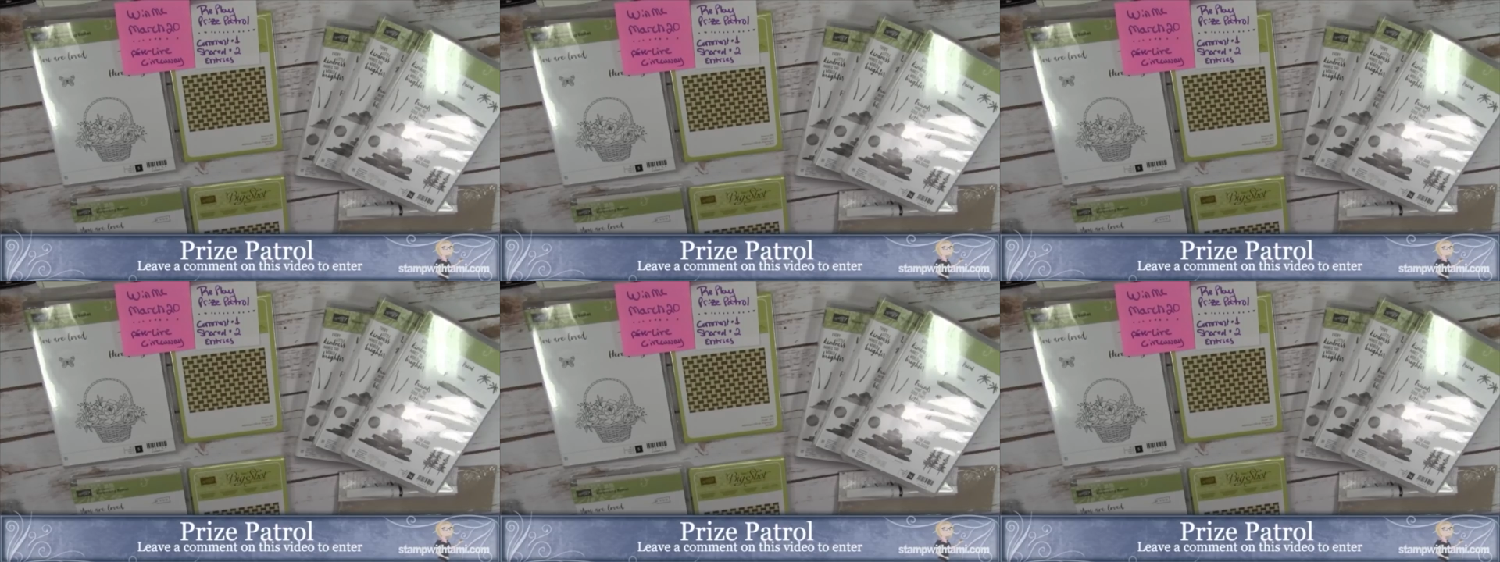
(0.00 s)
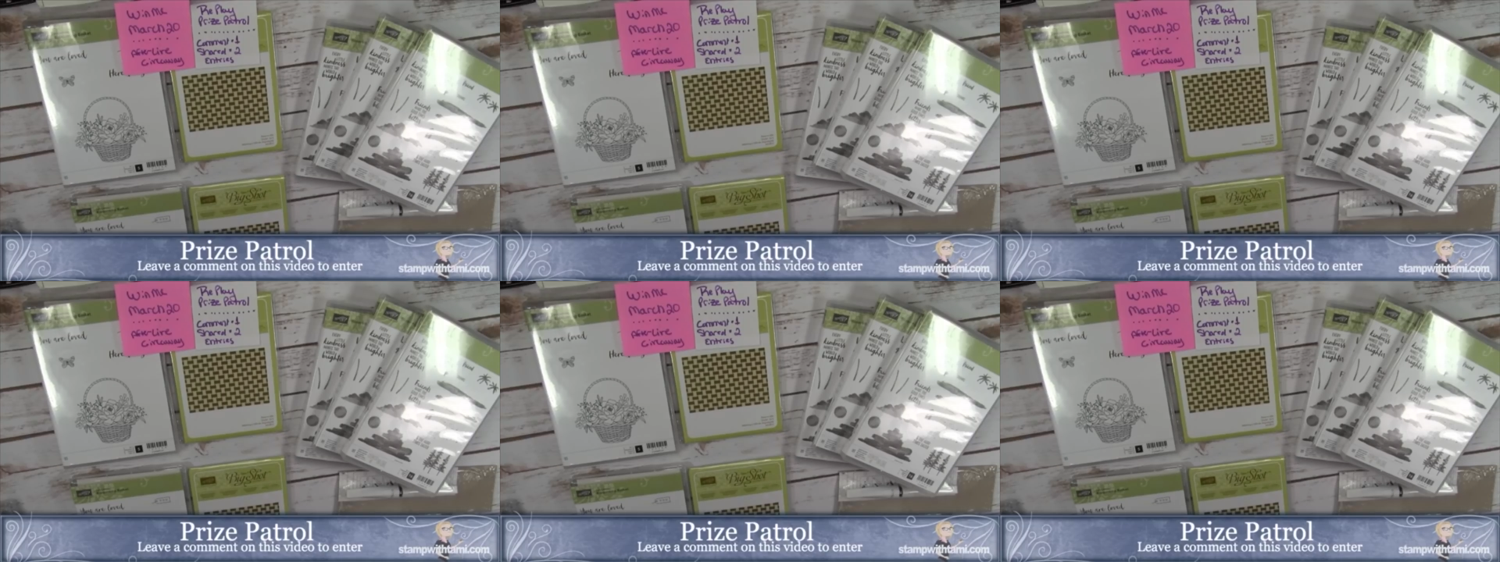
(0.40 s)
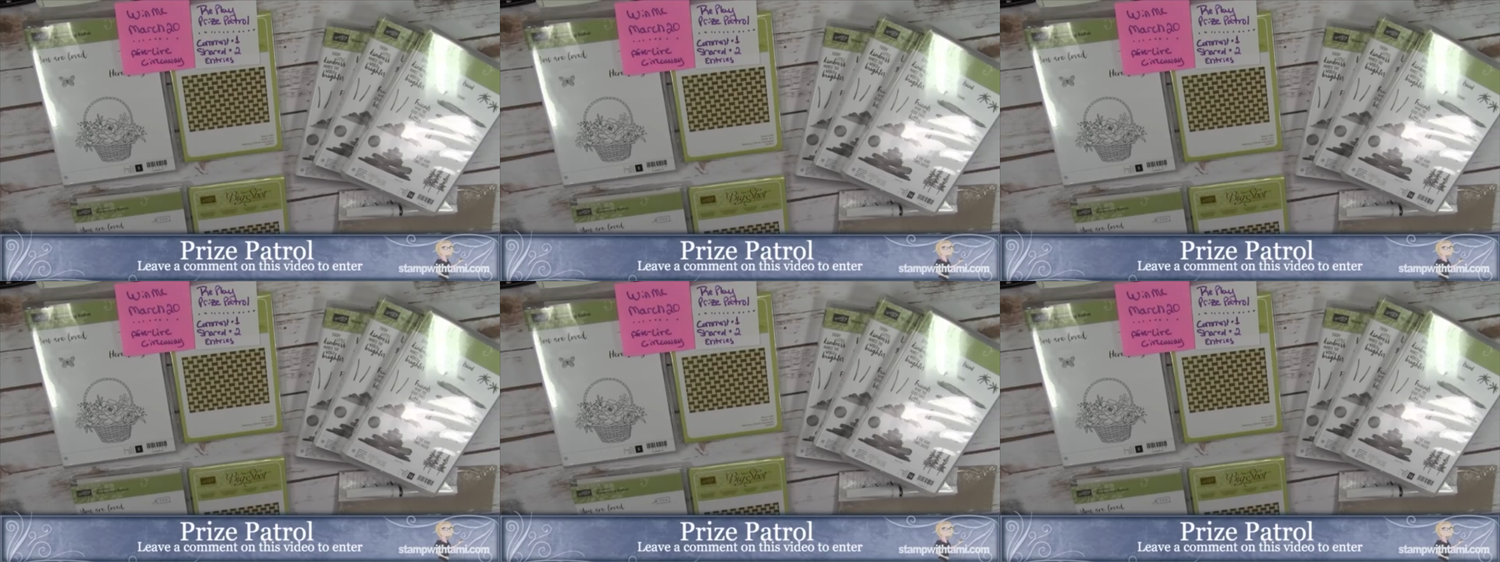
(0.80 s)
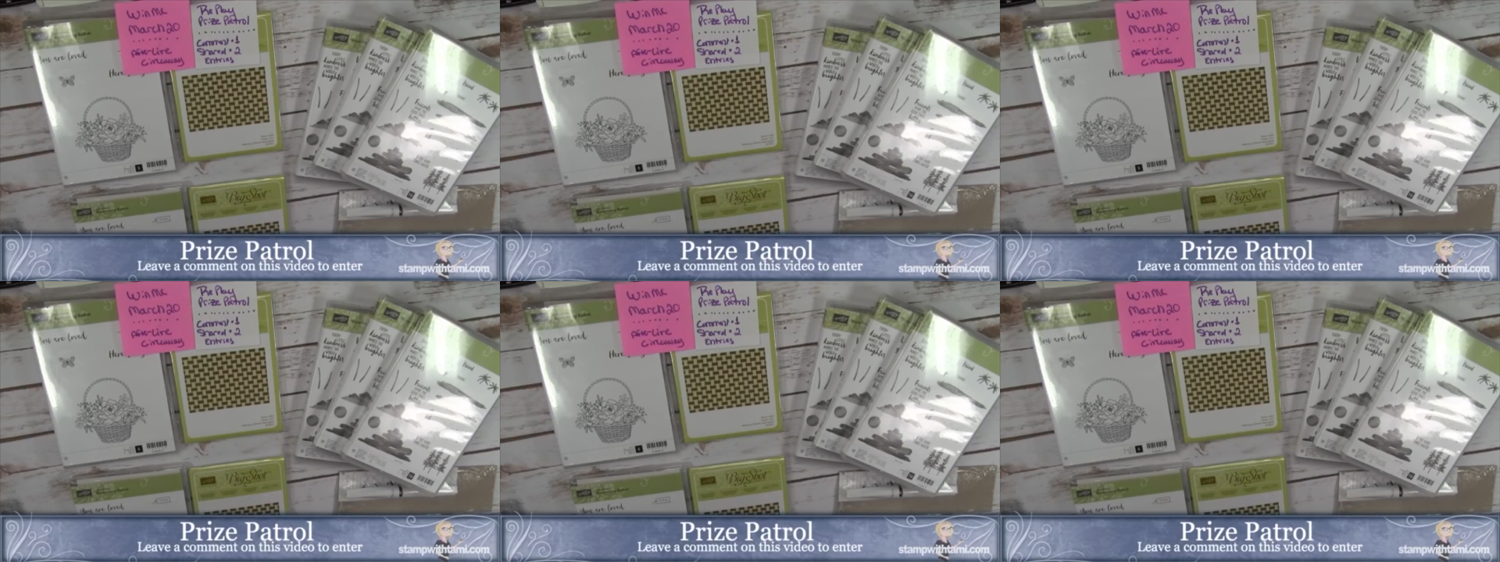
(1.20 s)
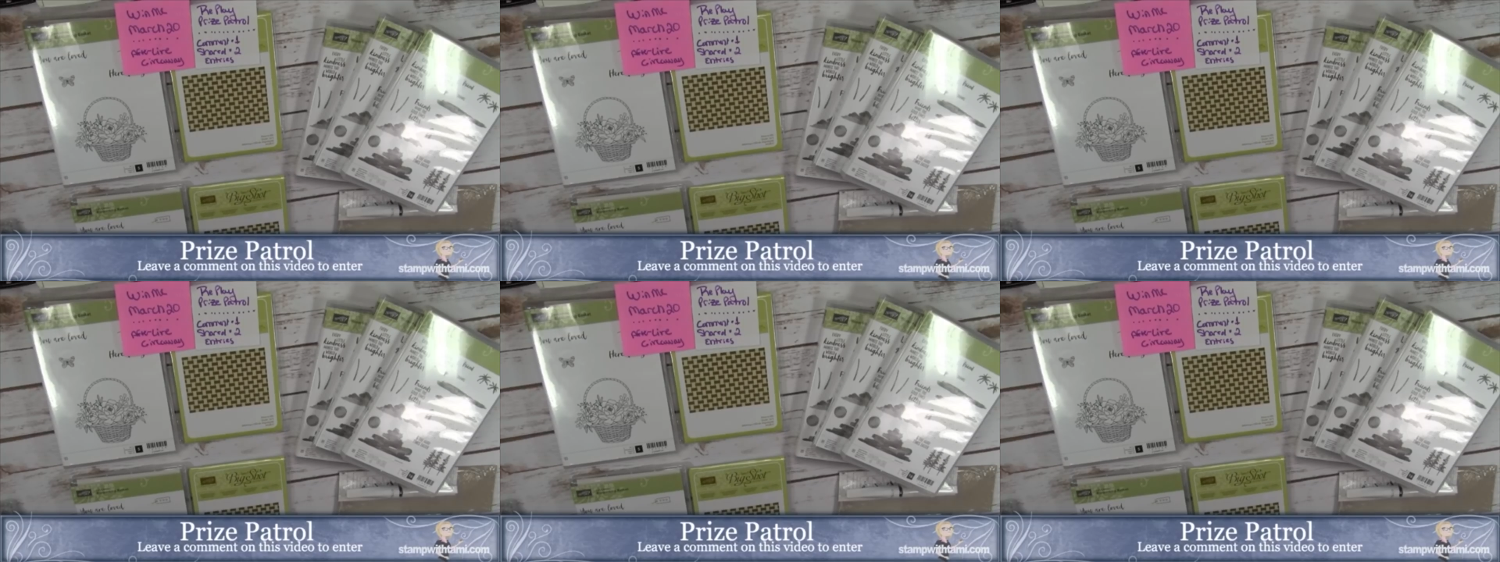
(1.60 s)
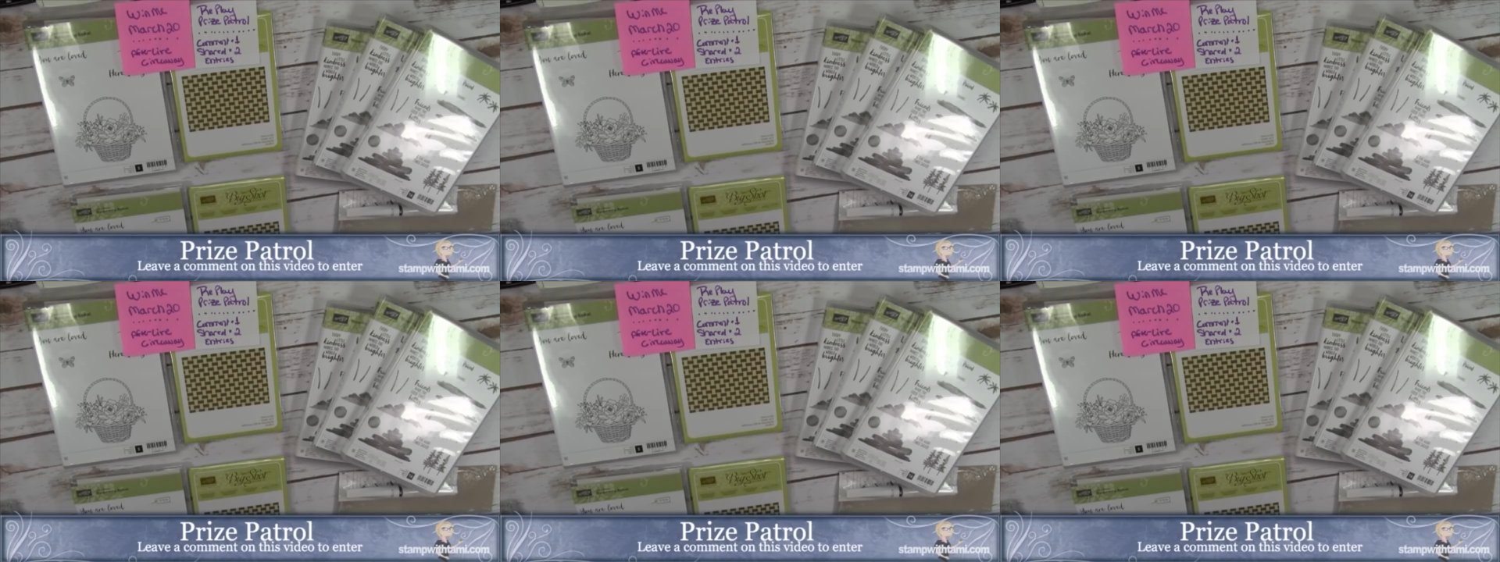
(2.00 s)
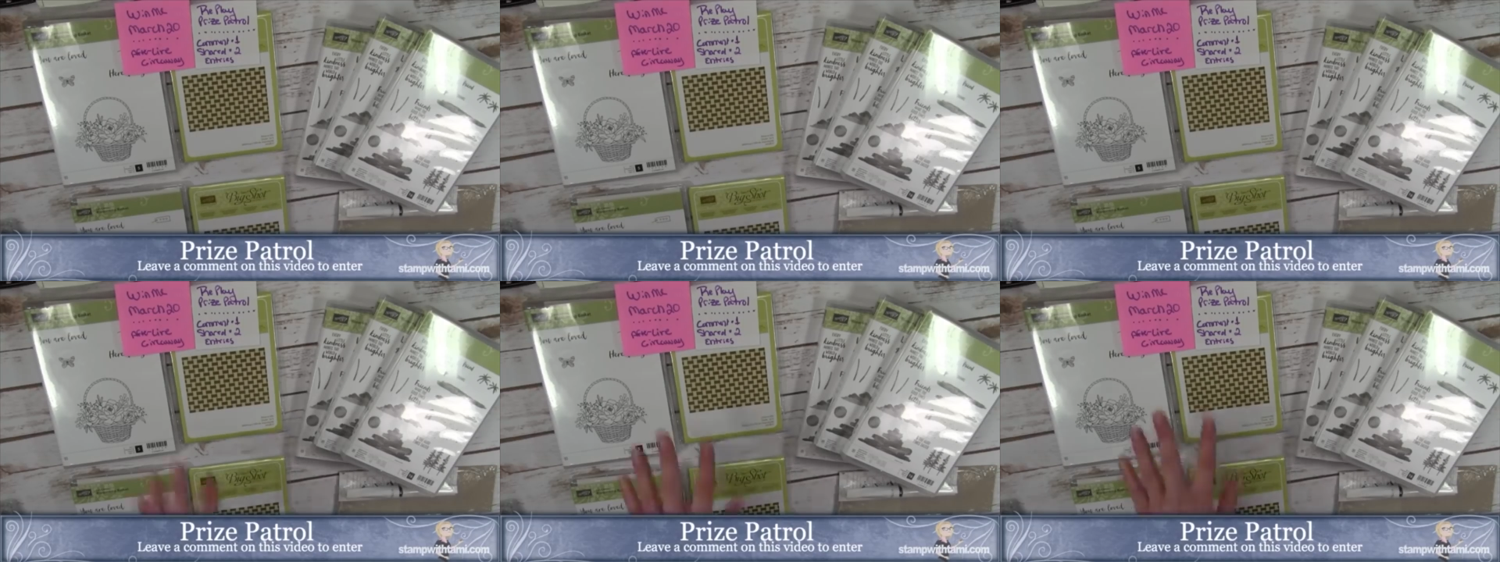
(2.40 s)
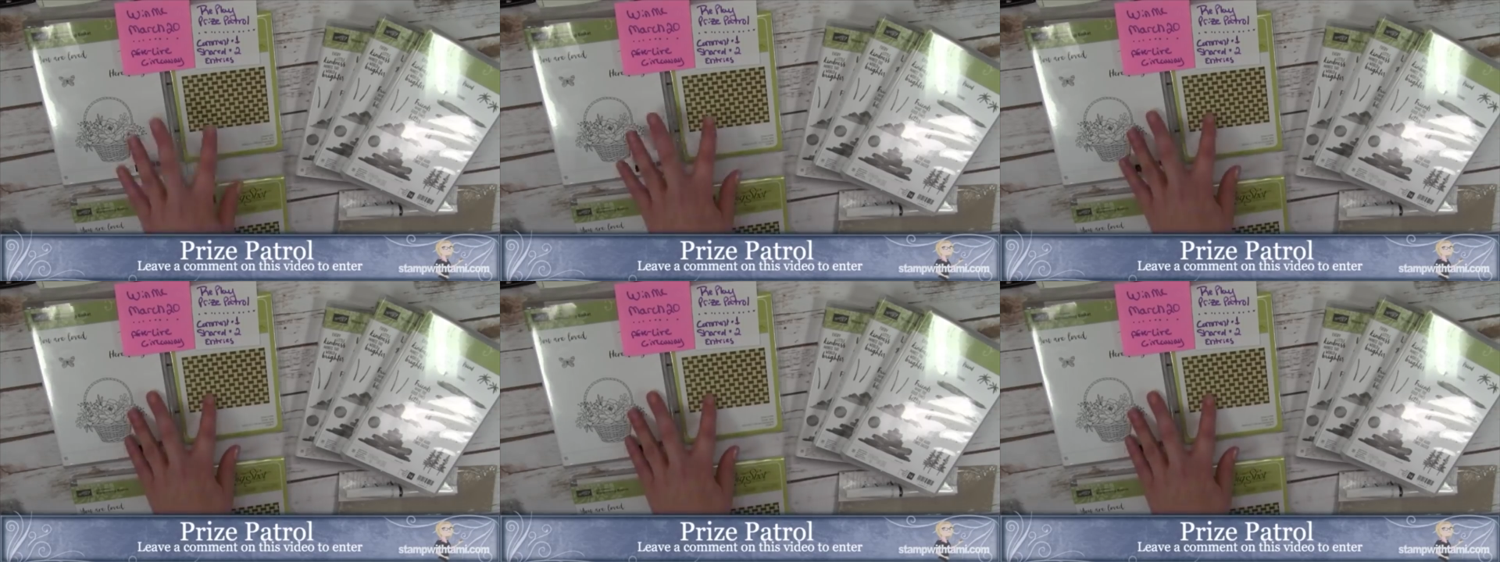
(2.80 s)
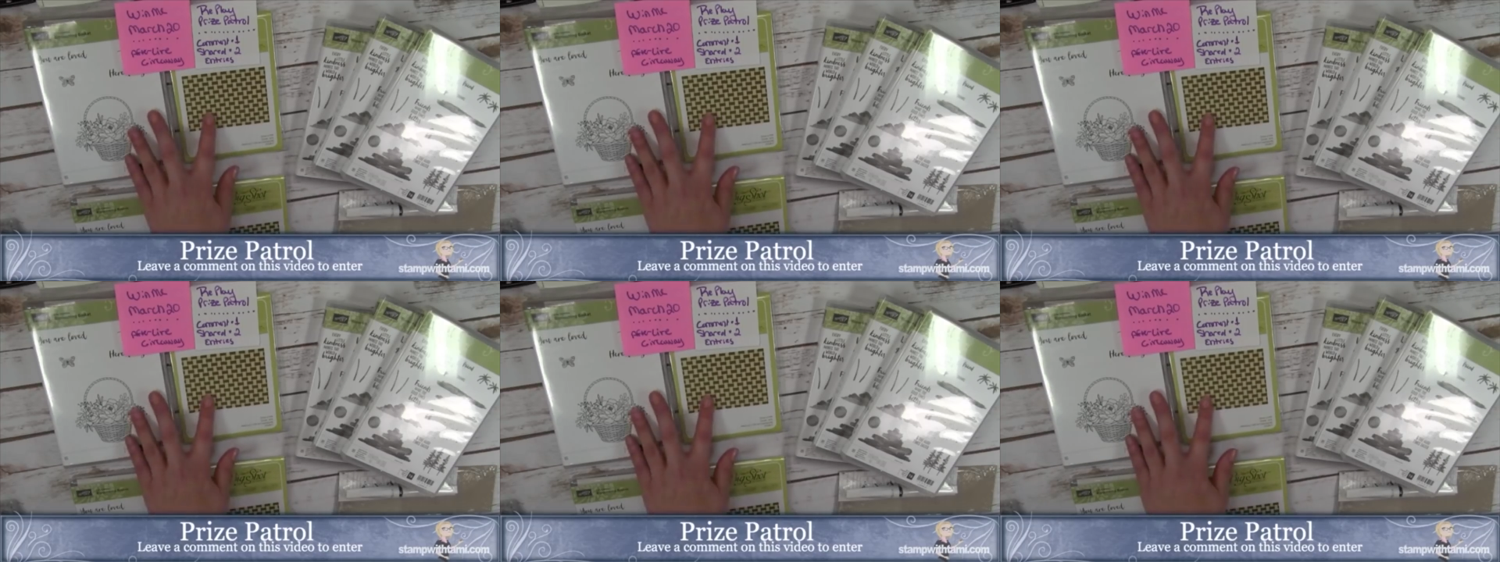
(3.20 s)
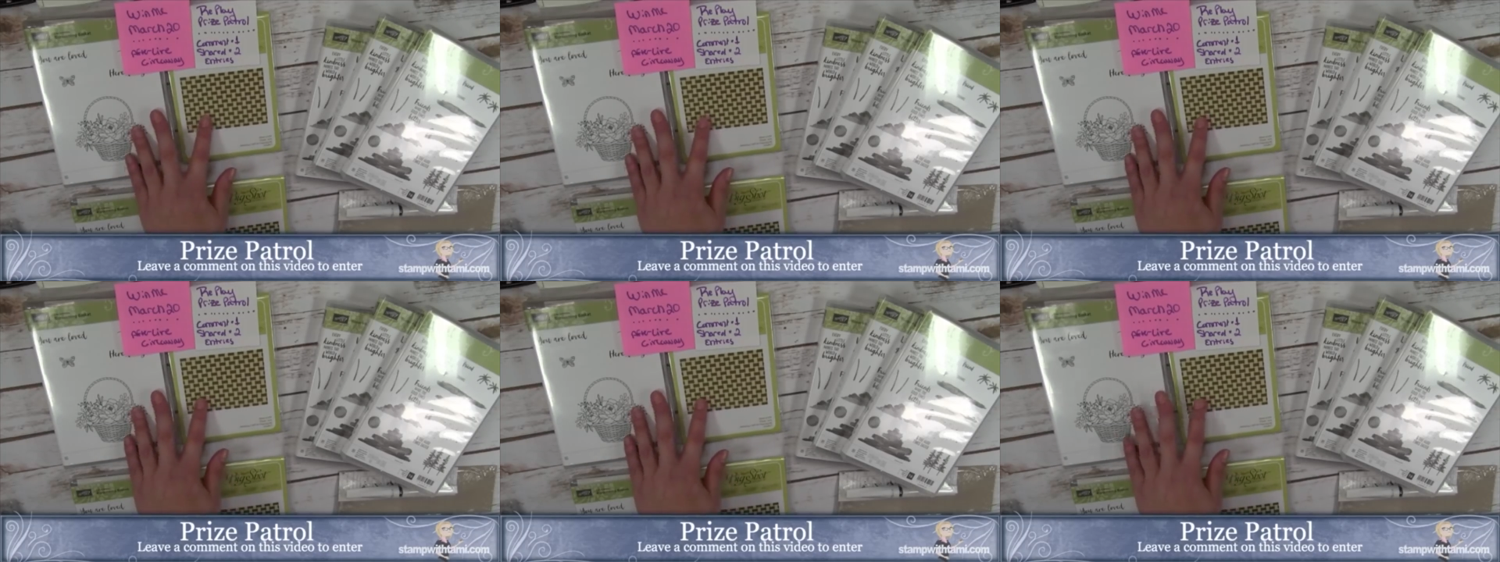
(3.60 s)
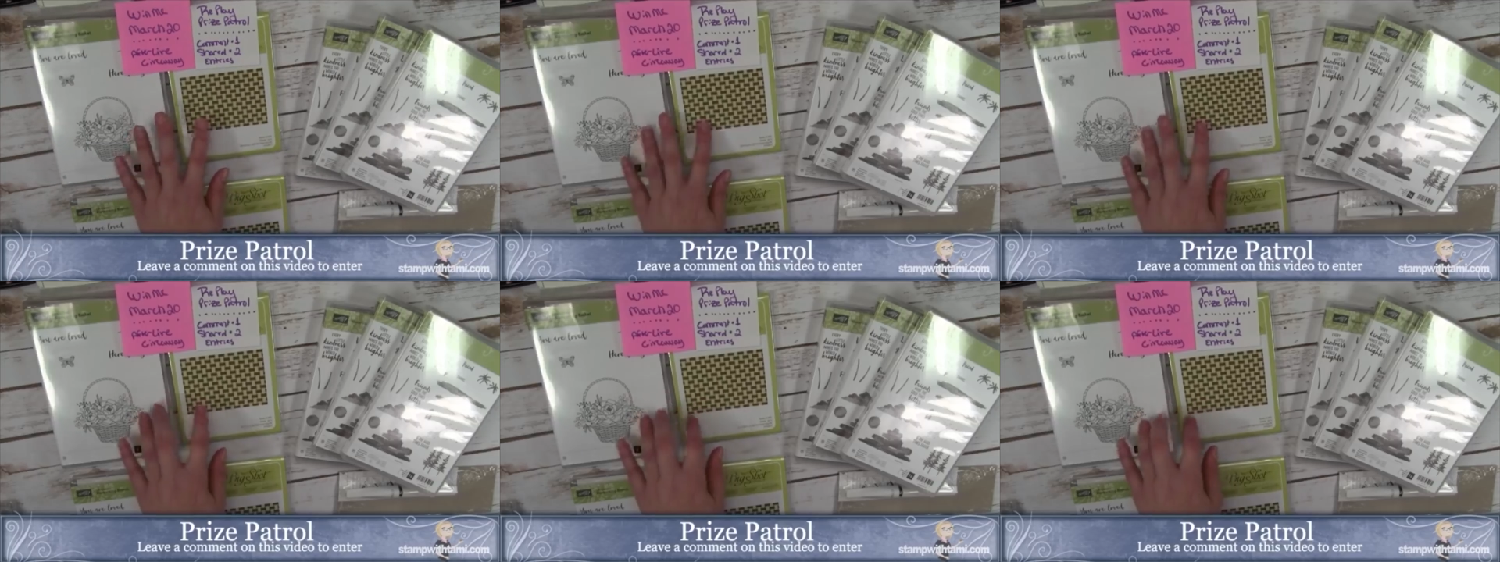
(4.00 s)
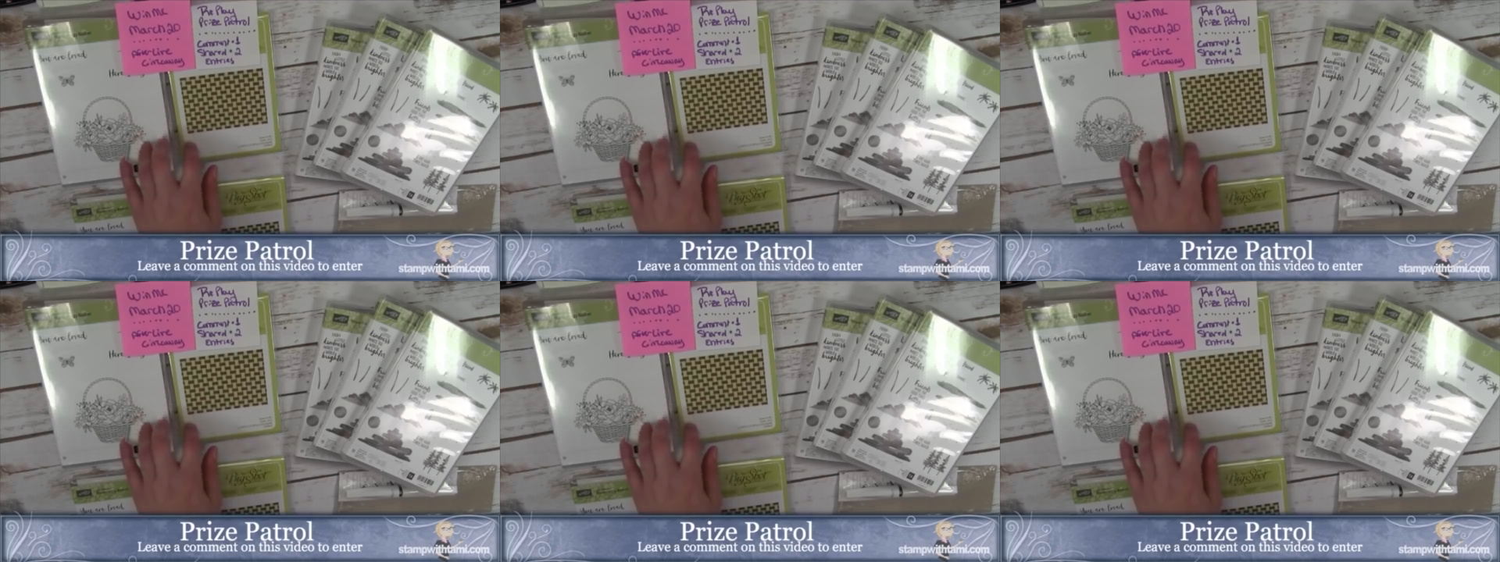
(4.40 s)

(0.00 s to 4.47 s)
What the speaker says: (no speaker visible)